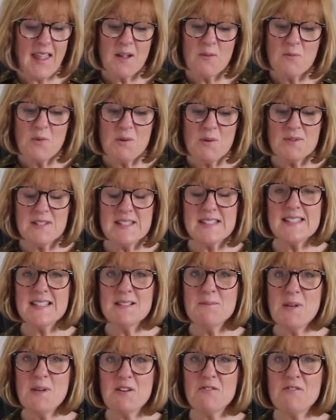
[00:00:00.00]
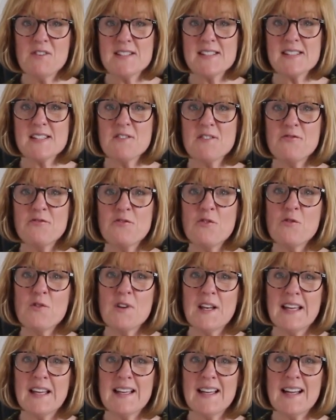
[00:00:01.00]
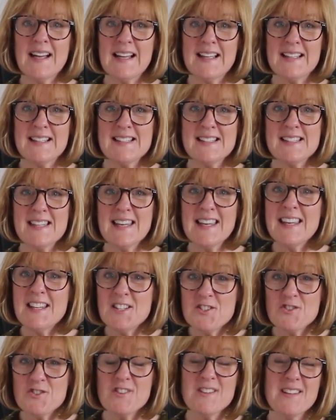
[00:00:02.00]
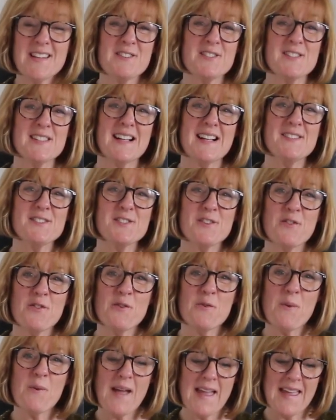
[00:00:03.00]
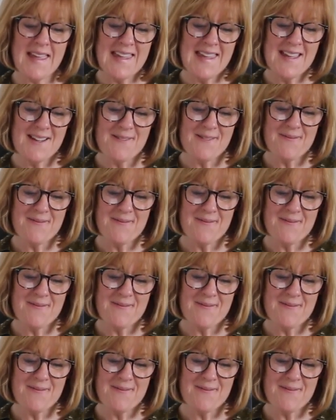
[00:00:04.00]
we would still be at risk of falling and injuring ourselves on the way.